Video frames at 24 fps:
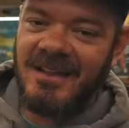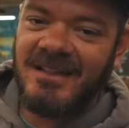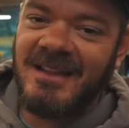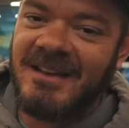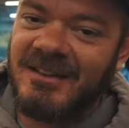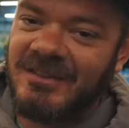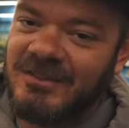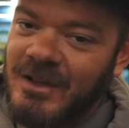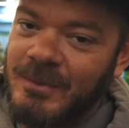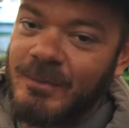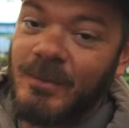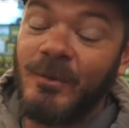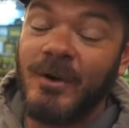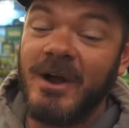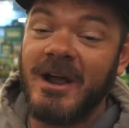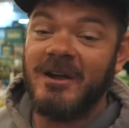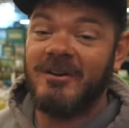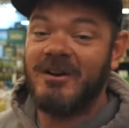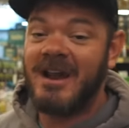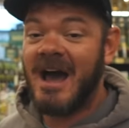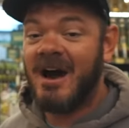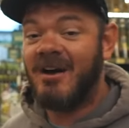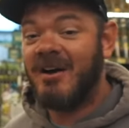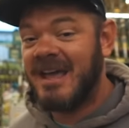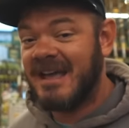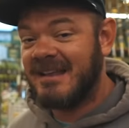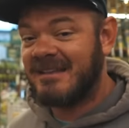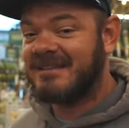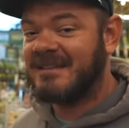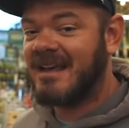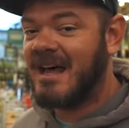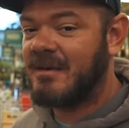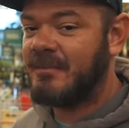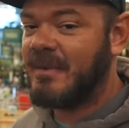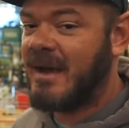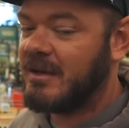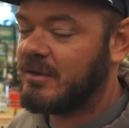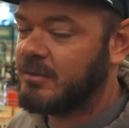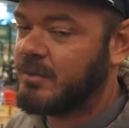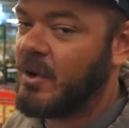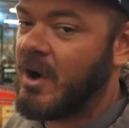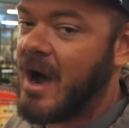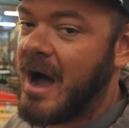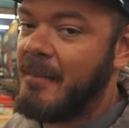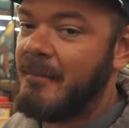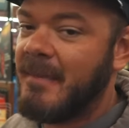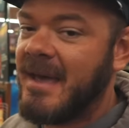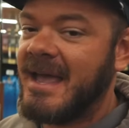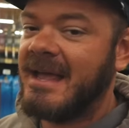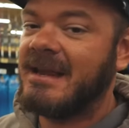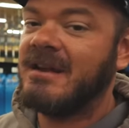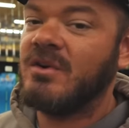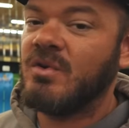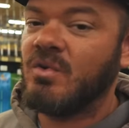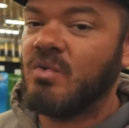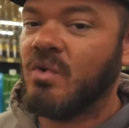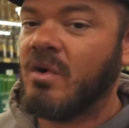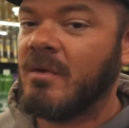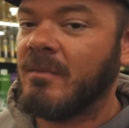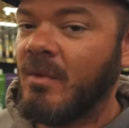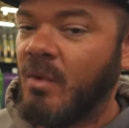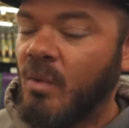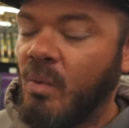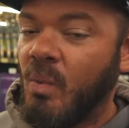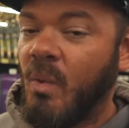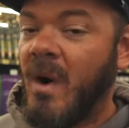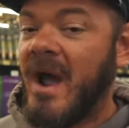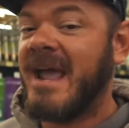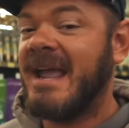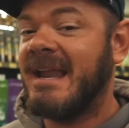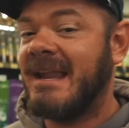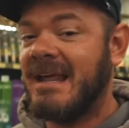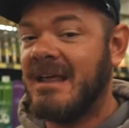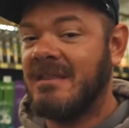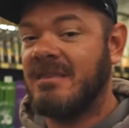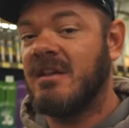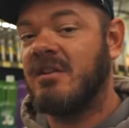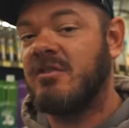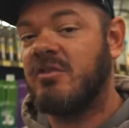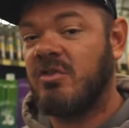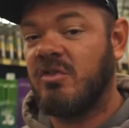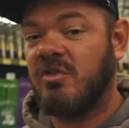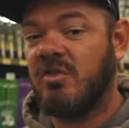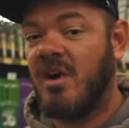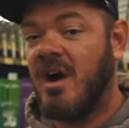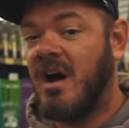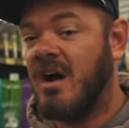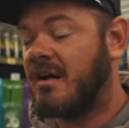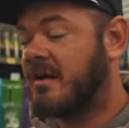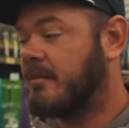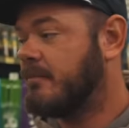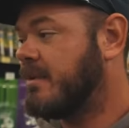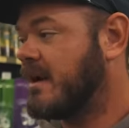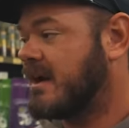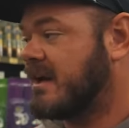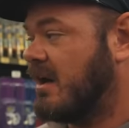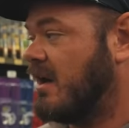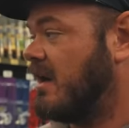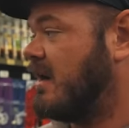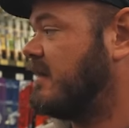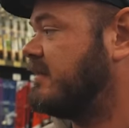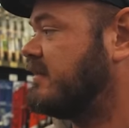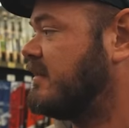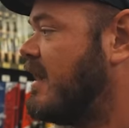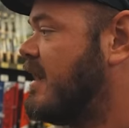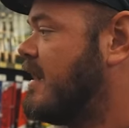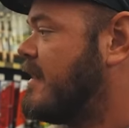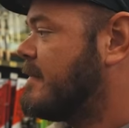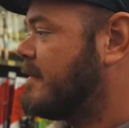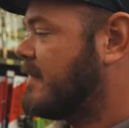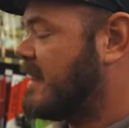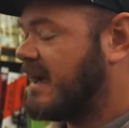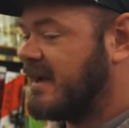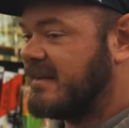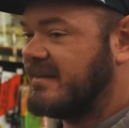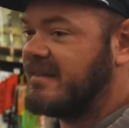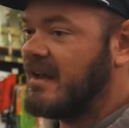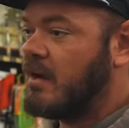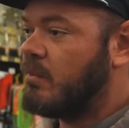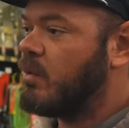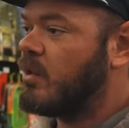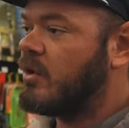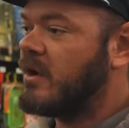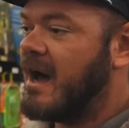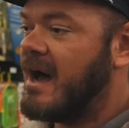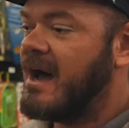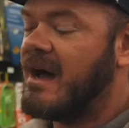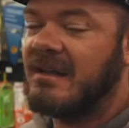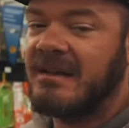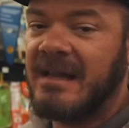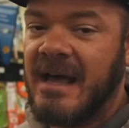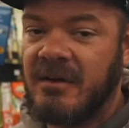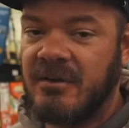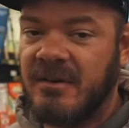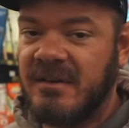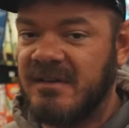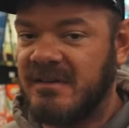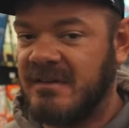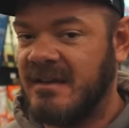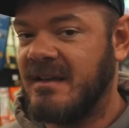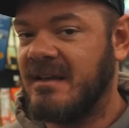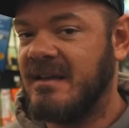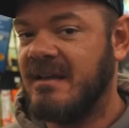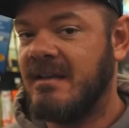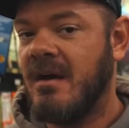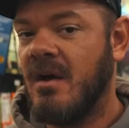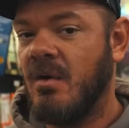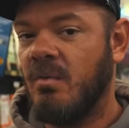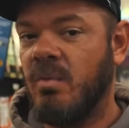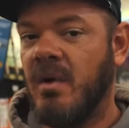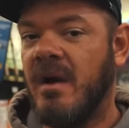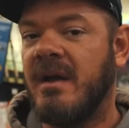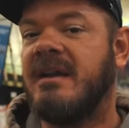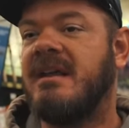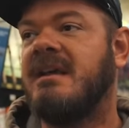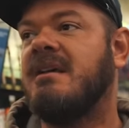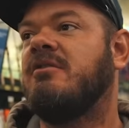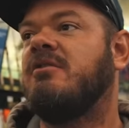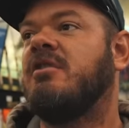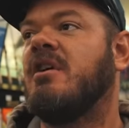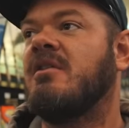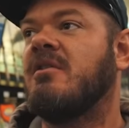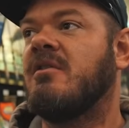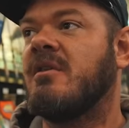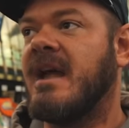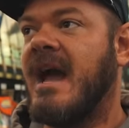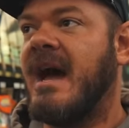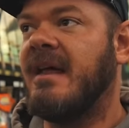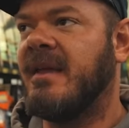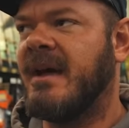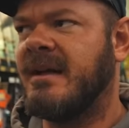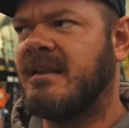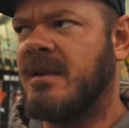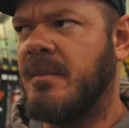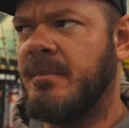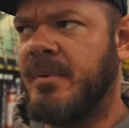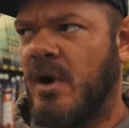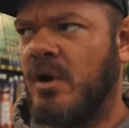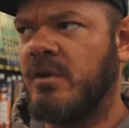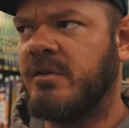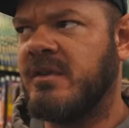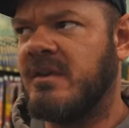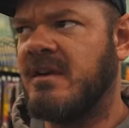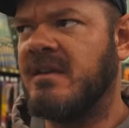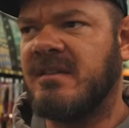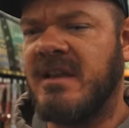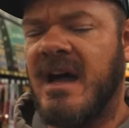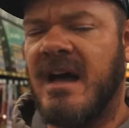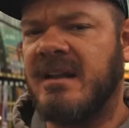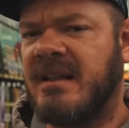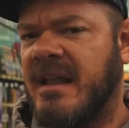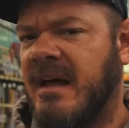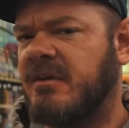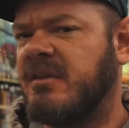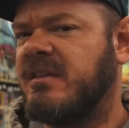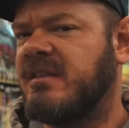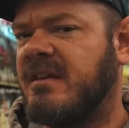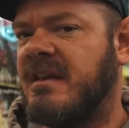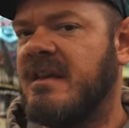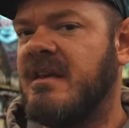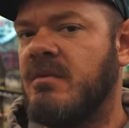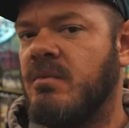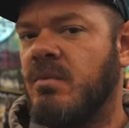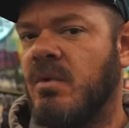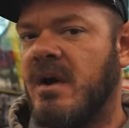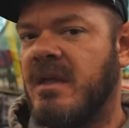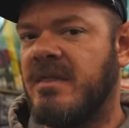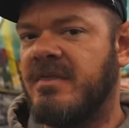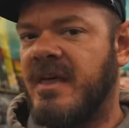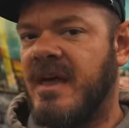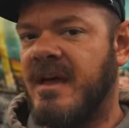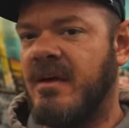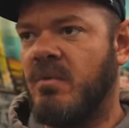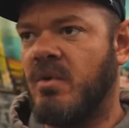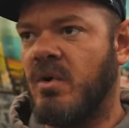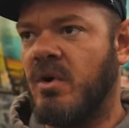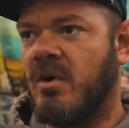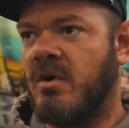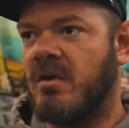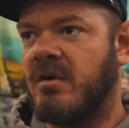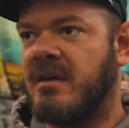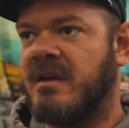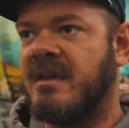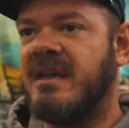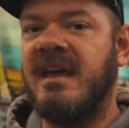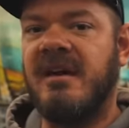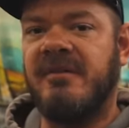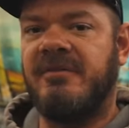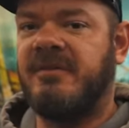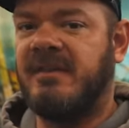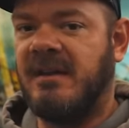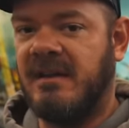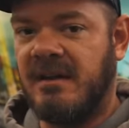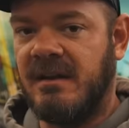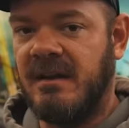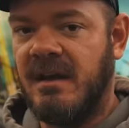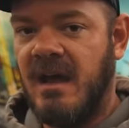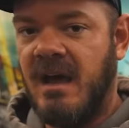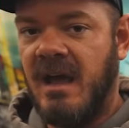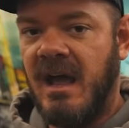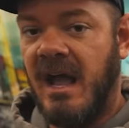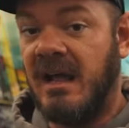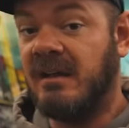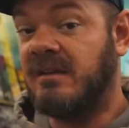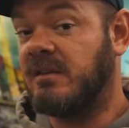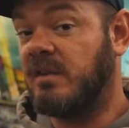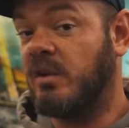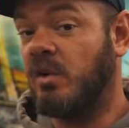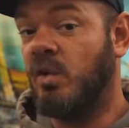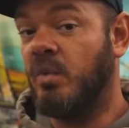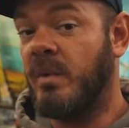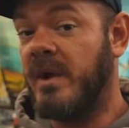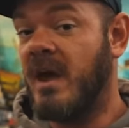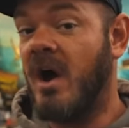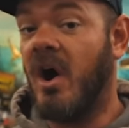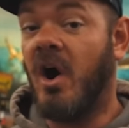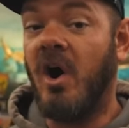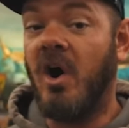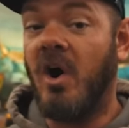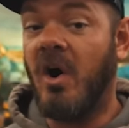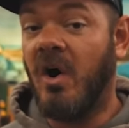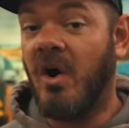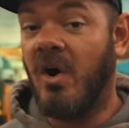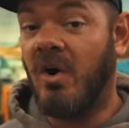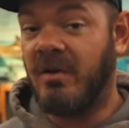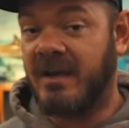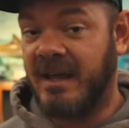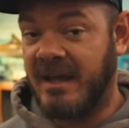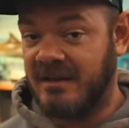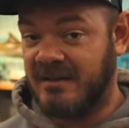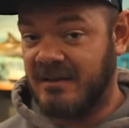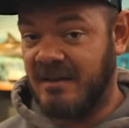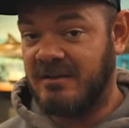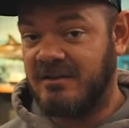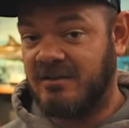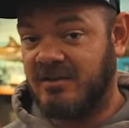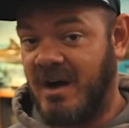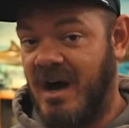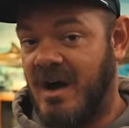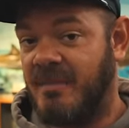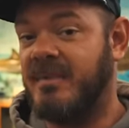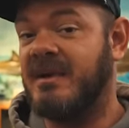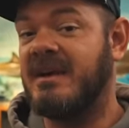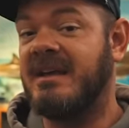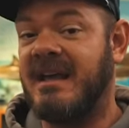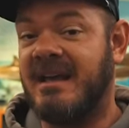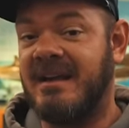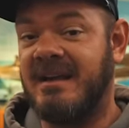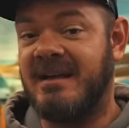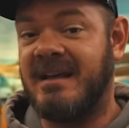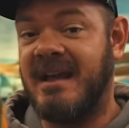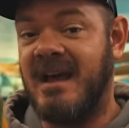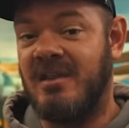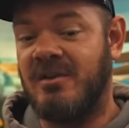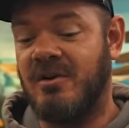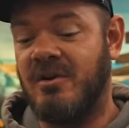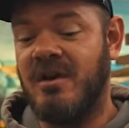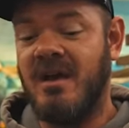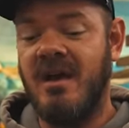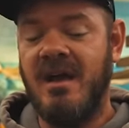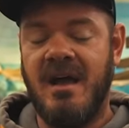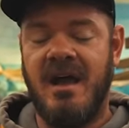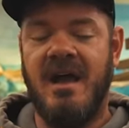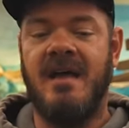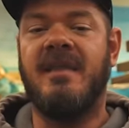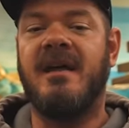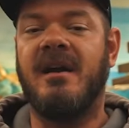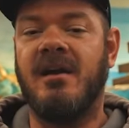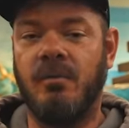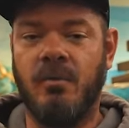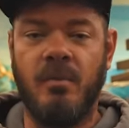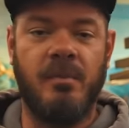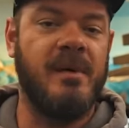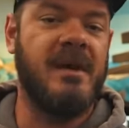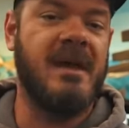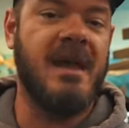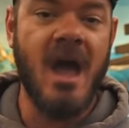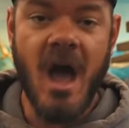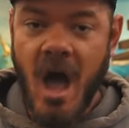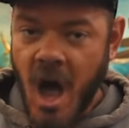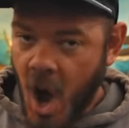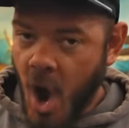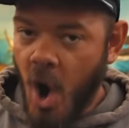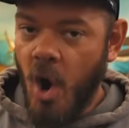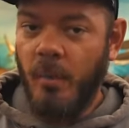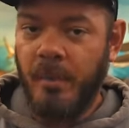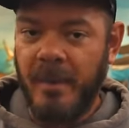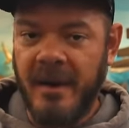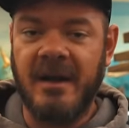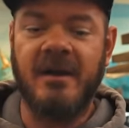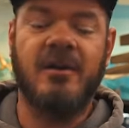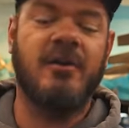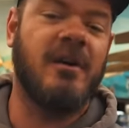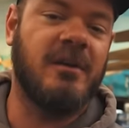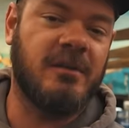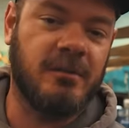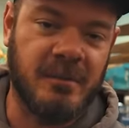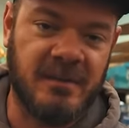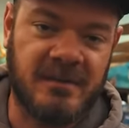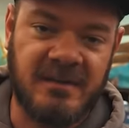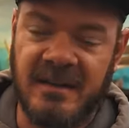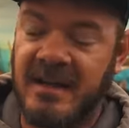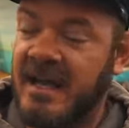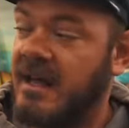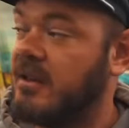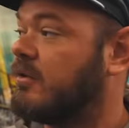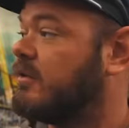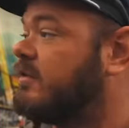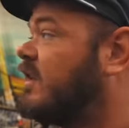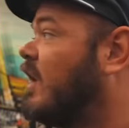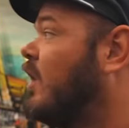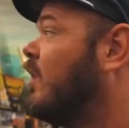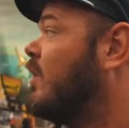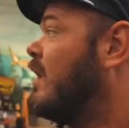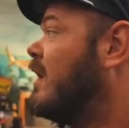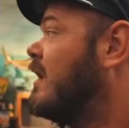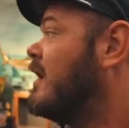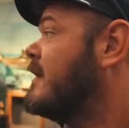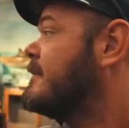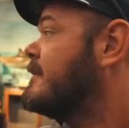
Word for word: right, ladies and gentlemen, we're here now inside of Bass Pro. I made Norm wait in the truck because... like I said, we're not allowed to see what each other got. Like the person is not allowed to see what they were gifted until we all get done shopping, get together, and then it will be opening Christmas together. So